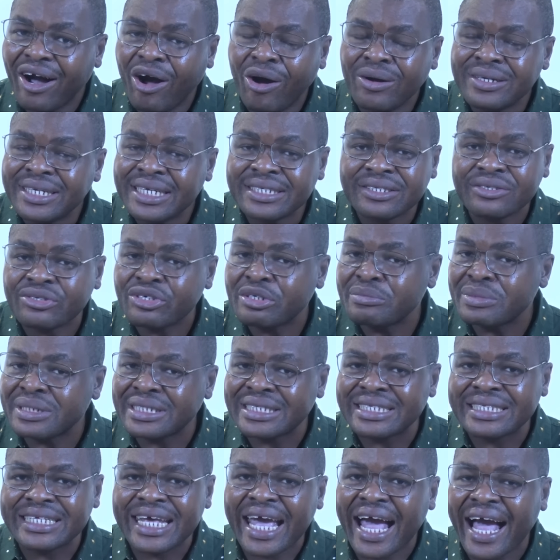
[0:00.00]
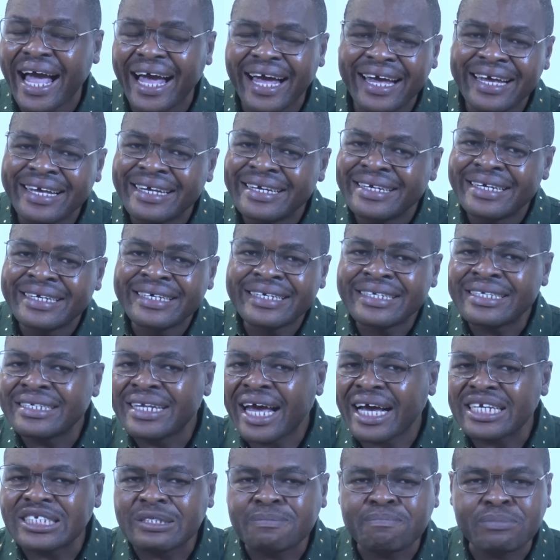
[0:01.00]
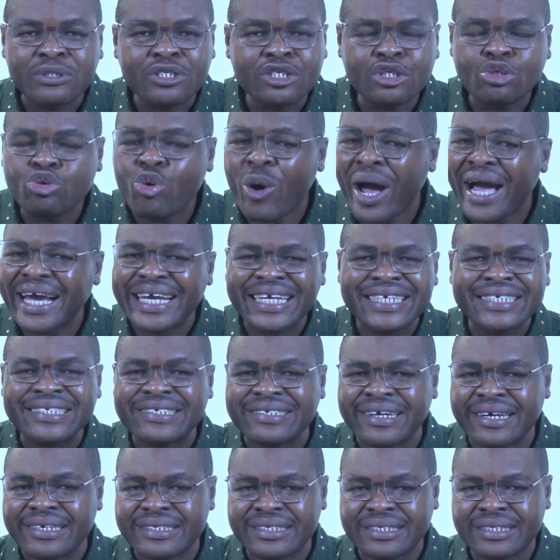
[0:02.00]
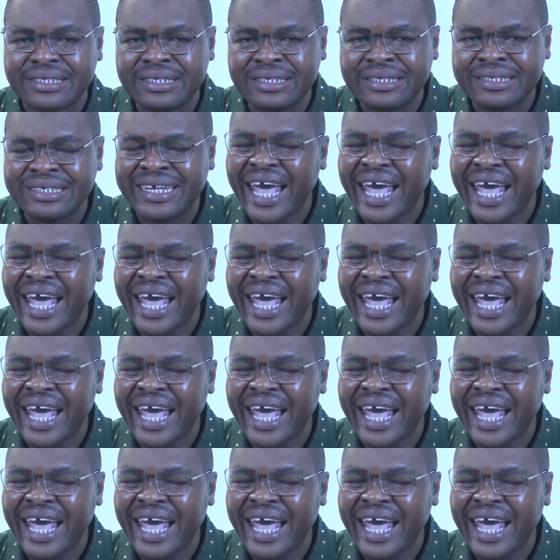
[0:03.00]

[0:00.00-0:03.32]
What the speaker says: All these dreams, they are spiritual hindrance.